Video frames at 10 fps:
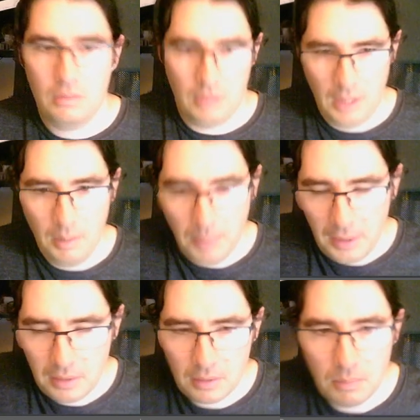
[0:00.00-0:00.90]
campaign
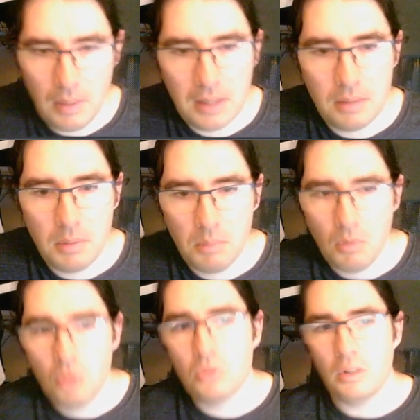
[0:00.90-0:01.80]
is meant to be
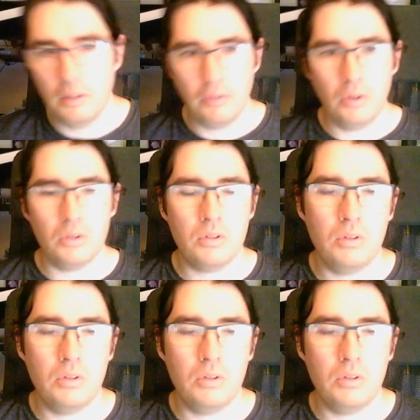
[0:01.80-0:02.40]
mostly focused